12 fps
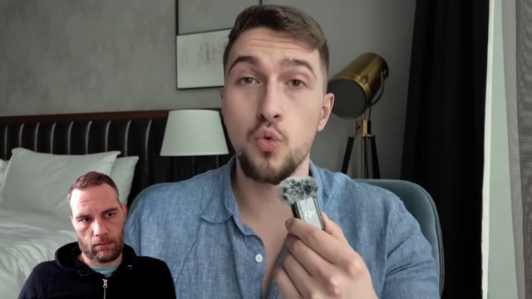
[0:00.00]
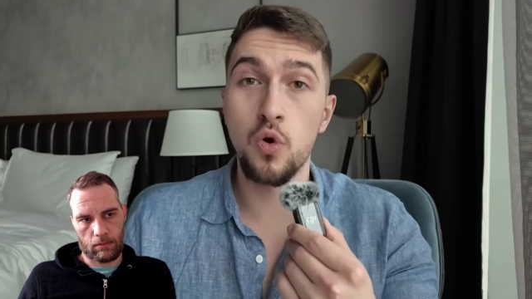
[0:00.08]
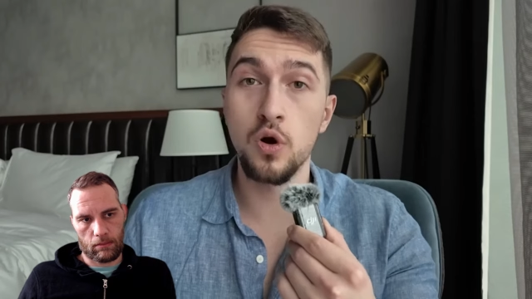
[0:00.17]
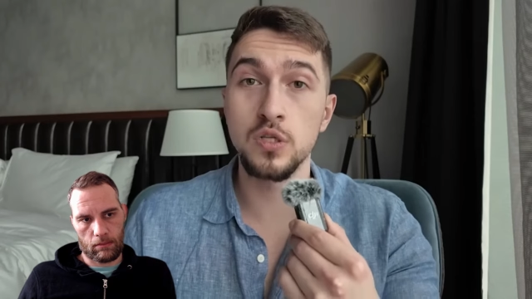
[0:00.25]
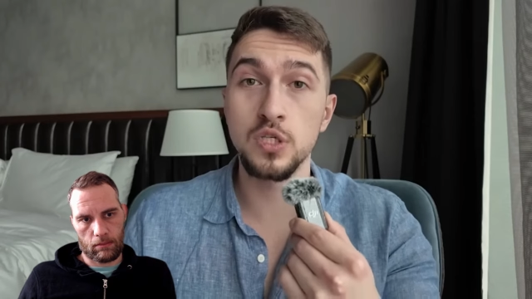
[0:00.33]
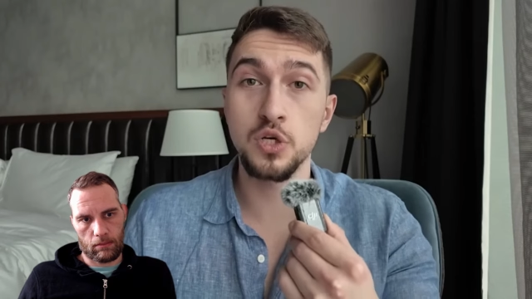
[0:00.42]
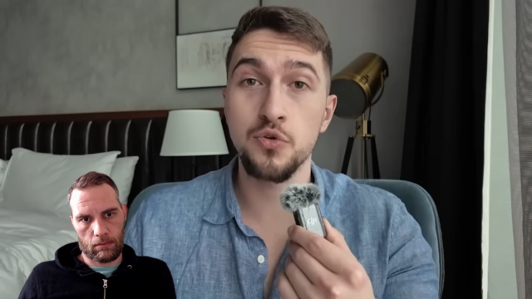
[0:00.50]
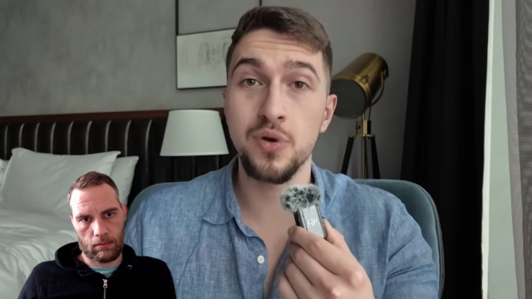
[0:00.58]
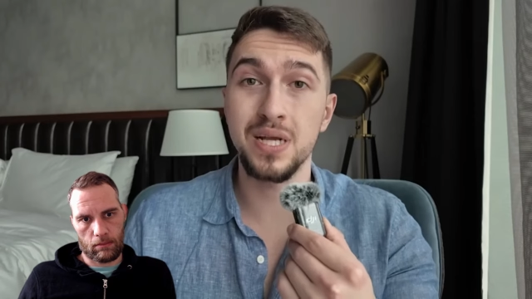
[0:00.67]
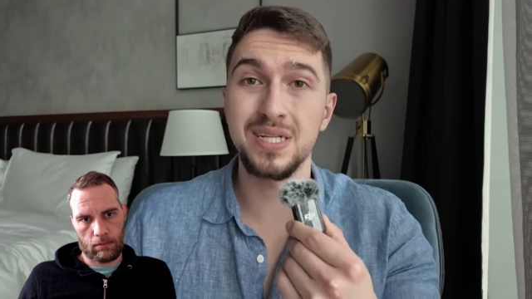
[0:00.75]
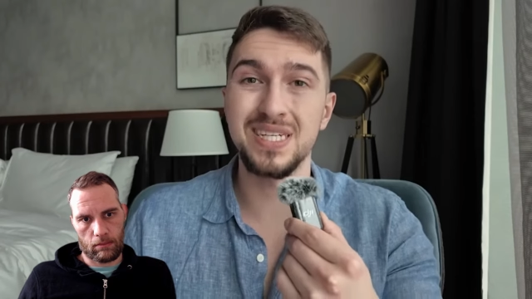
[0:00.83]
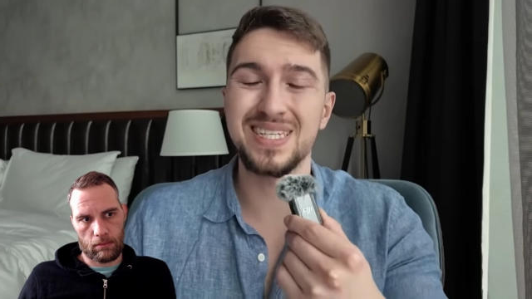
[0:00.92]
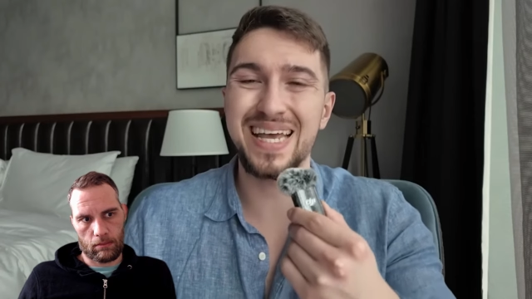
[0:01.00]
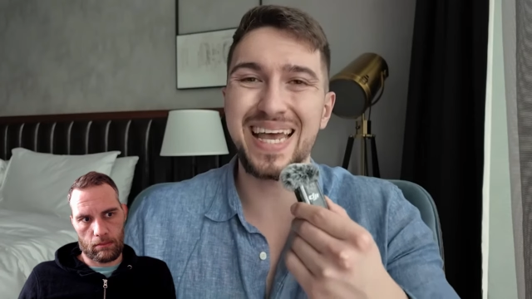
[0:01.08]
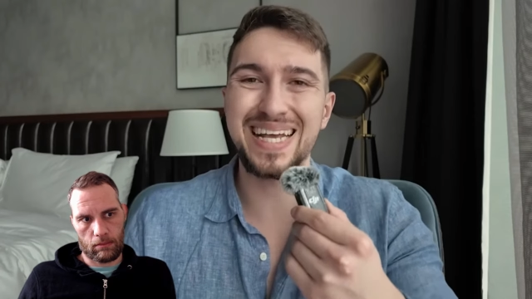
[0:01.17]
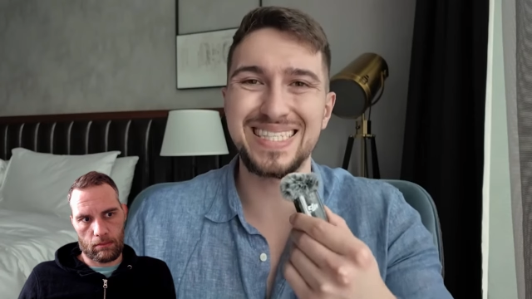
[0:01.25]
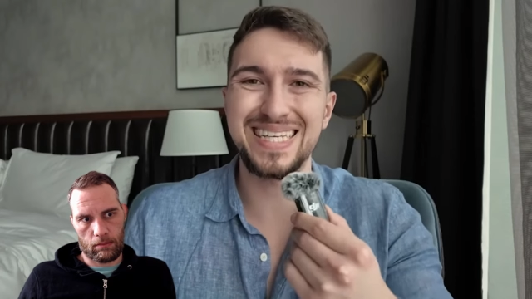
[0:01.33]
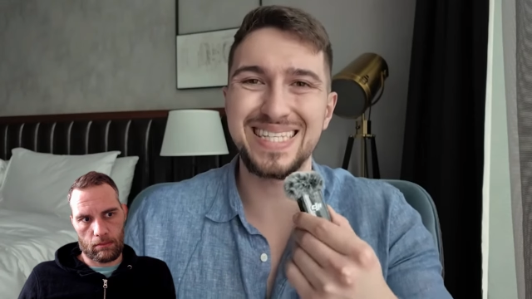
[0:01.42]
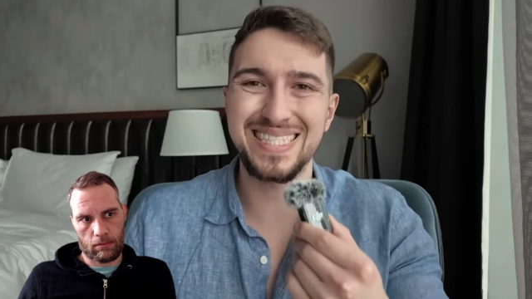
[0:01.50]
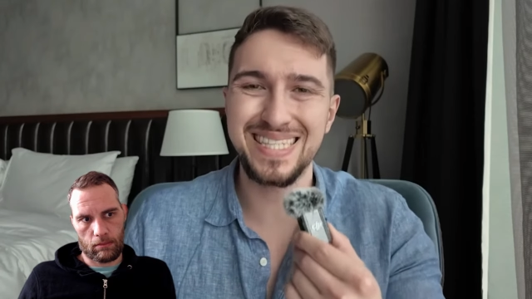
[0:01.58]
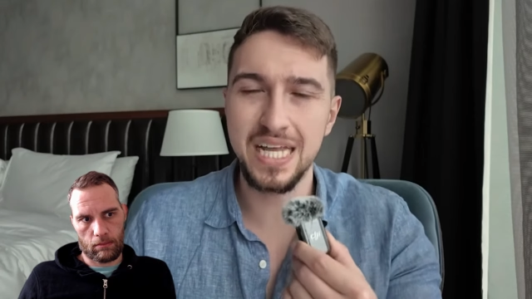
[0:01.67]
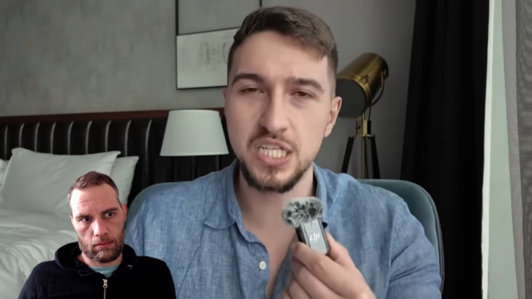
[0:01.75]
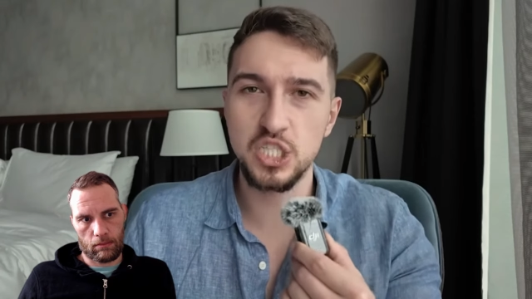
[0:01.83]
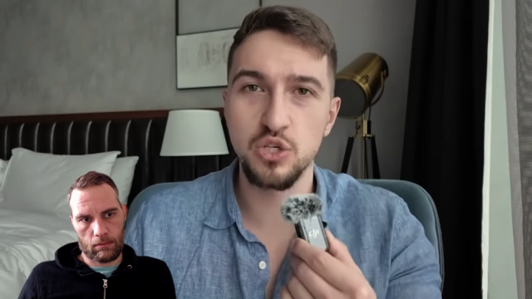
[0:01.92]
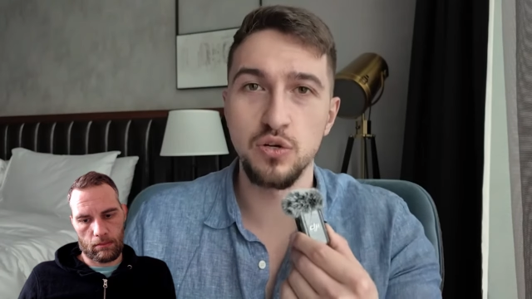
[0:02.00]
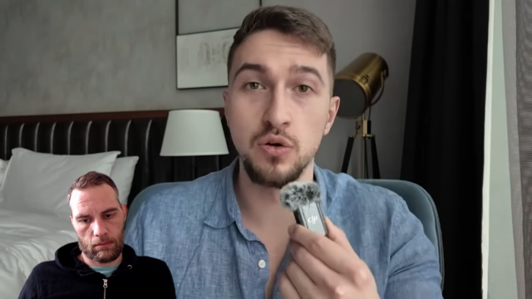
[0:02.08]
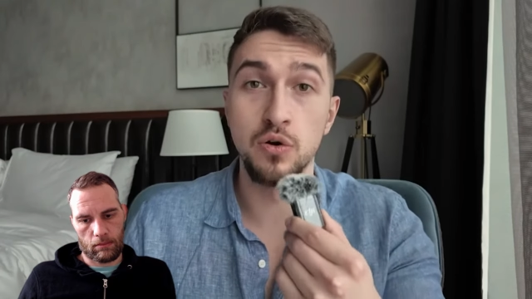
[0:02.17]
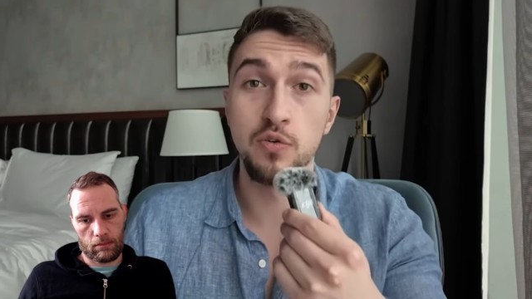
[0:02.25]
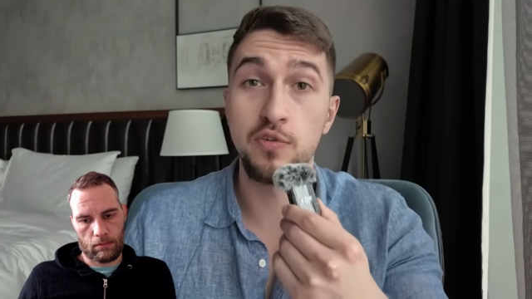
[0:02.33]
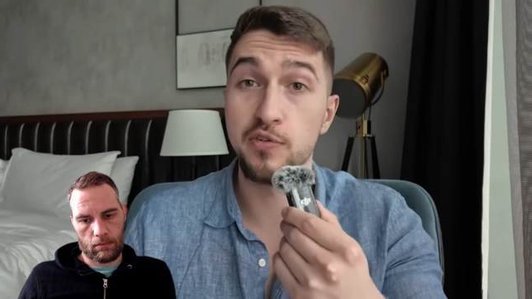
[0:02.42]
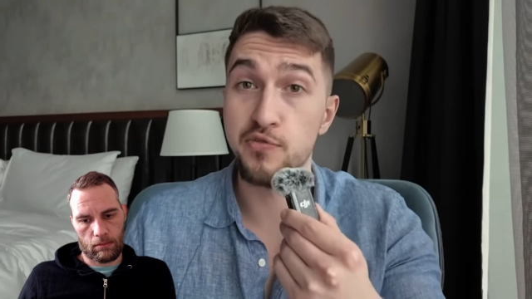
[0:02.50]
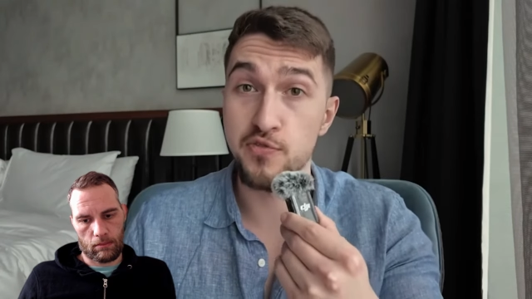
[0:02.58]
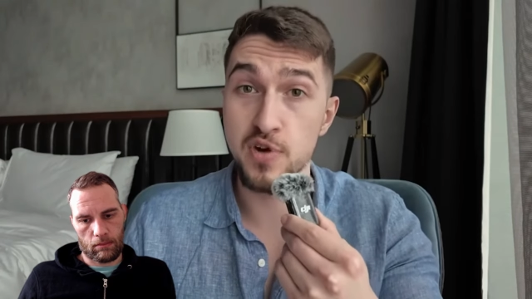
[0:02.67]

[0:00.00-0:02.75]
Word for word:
Speaker 1: that the war in Ukraine is existential for